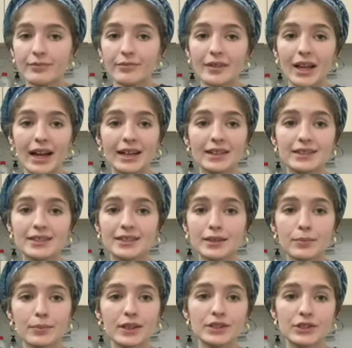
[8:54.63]
And
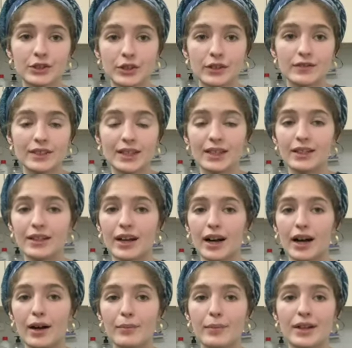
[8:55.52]
simply serves it
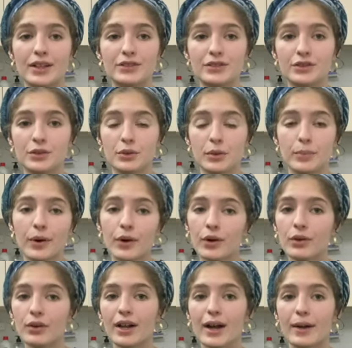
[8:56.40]
into a
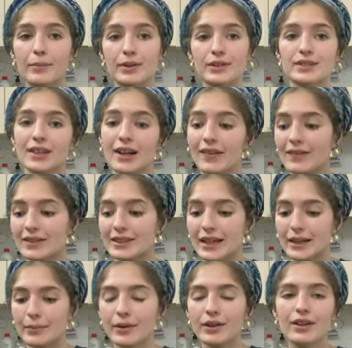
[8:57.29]
bowl and puts it on the
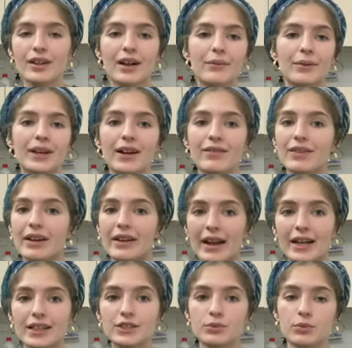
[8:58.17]
table, and we have
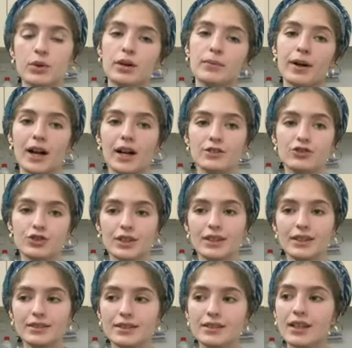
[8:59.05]
nice warm hot
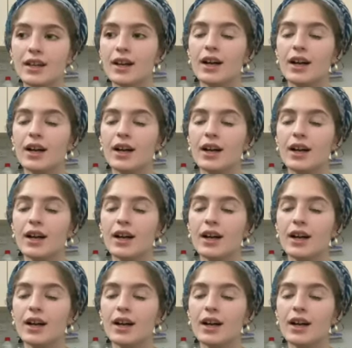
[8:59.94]
cholent,